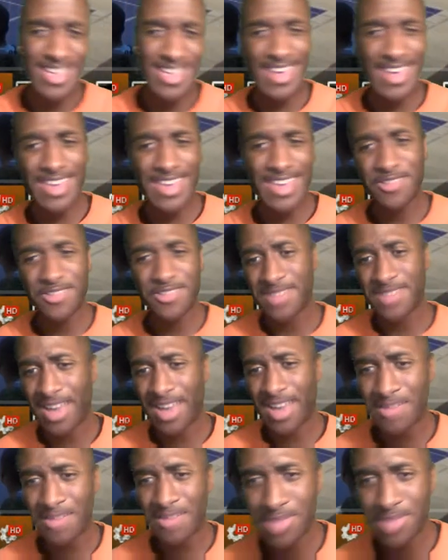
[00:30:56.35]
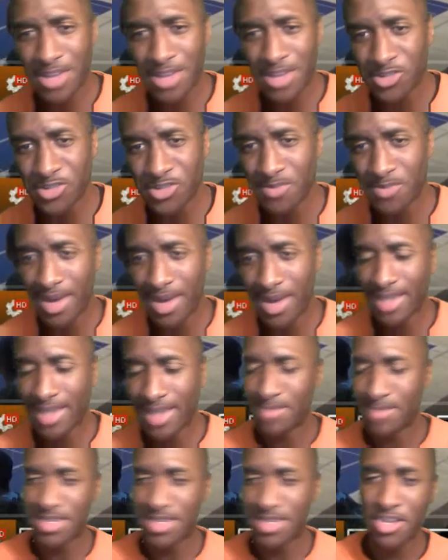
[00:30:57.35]
8 or 9 players by
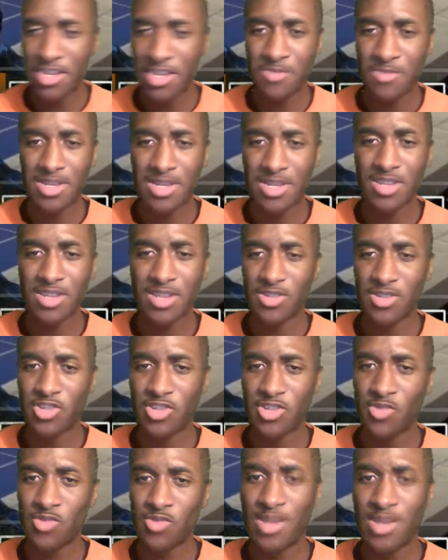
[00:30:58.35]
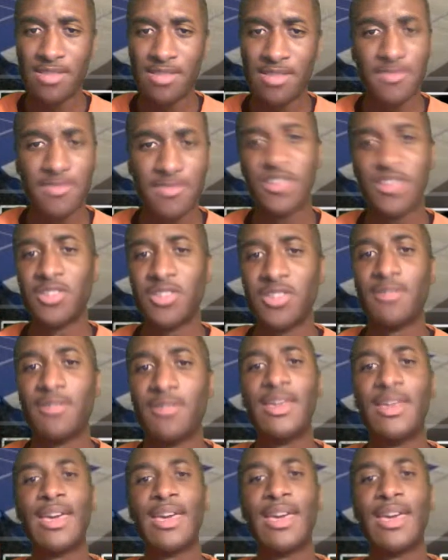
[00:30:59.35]
himself because our trail official